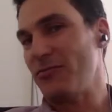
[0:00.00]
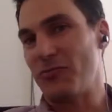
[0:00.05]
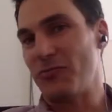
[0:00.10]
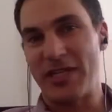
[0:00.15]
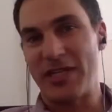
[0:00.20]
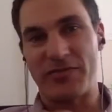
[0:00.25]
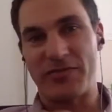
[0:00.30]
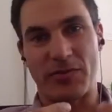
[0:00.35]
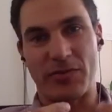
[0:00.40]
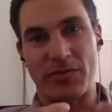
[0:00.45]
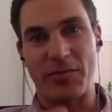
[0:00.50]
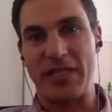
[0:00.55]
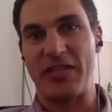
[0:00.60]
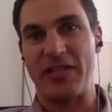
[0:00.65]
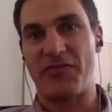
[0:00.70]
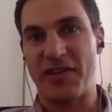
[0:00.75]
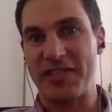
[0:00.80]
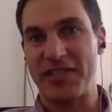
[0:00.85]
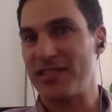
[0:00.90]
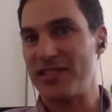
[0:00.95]
whatever, be
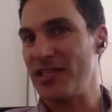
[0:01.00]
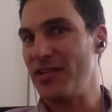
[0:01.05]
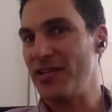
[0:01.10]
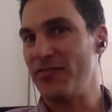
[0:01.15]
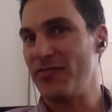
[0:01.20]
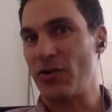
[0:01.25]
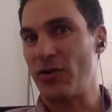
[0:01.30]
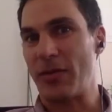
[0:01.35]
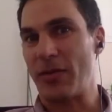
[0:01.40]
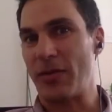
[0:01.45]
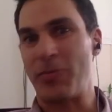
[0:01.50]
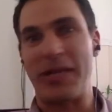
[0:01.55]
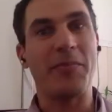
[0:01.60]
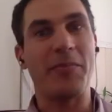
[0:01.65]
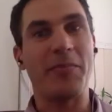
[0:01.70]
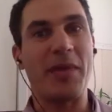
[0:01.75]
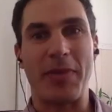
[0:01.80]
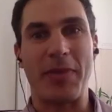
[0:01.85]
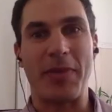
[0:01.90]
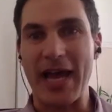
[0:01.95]
defensive or
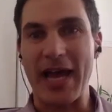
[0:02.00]
blame me